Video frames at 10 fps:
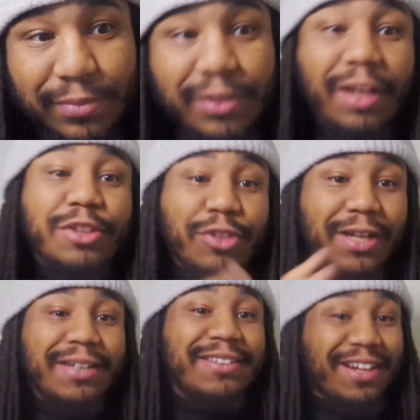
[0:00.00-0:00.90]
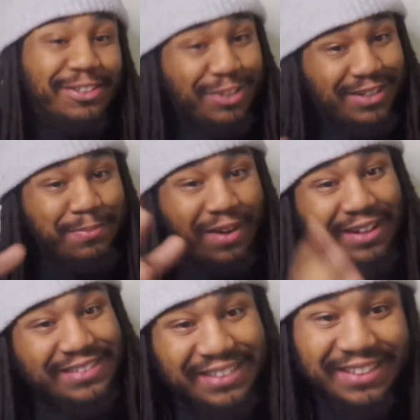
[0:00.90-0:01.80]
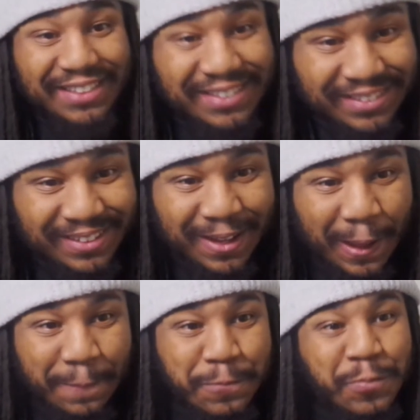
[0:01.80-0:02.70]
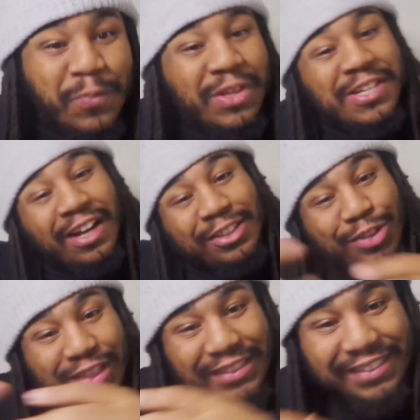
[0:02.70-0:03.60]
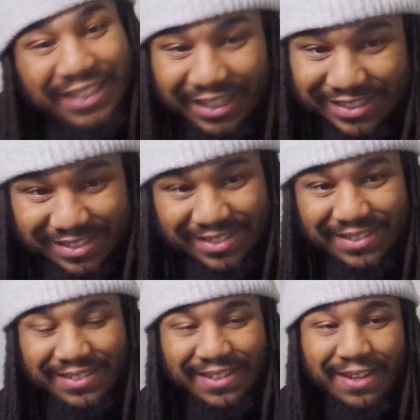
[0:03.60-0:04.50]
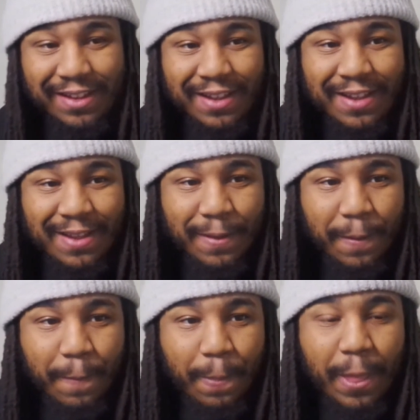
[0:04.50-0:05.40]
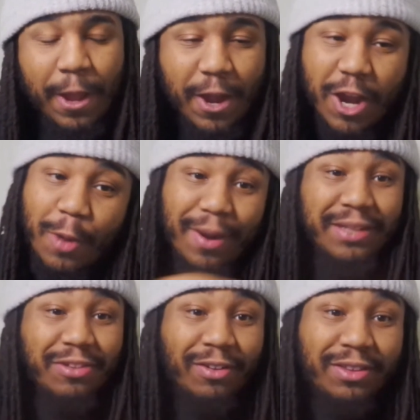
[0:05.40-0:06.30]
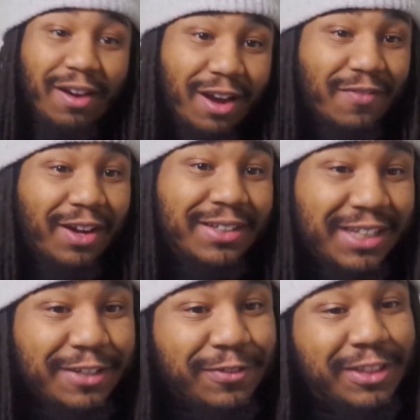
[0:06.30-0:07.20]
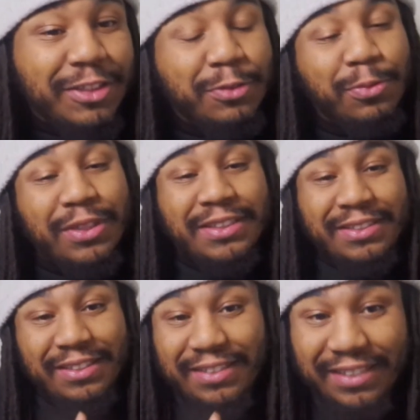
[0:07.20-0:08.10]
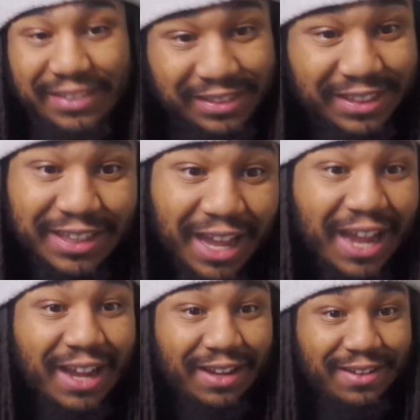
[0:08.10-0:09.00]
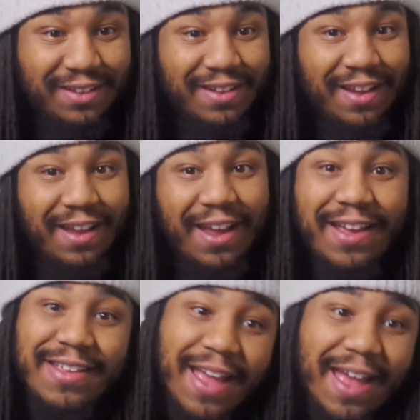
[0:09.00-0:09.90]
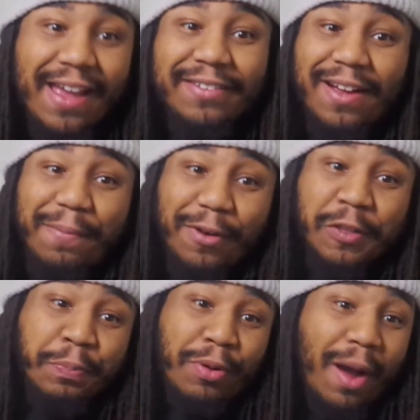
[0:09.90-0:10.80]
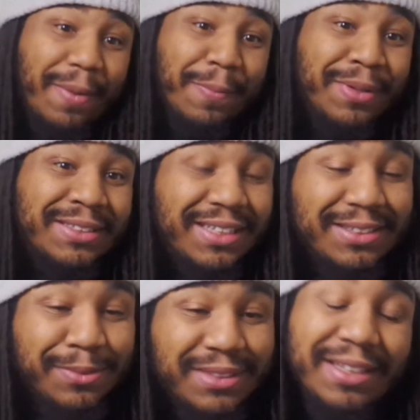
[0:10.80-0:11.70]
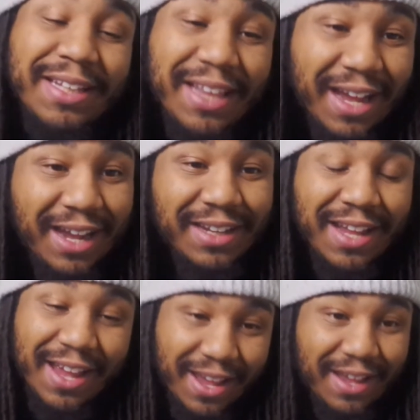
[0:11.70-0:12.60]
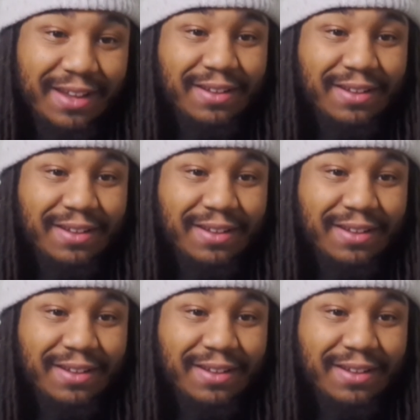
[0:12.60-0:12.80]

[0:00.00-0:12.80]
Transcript: Y'all traded Montez. Y'all traded Chase. Everybody thought the heart of our defense was the D-line. And yeah, it was our most prominent position was the D-line, yeah.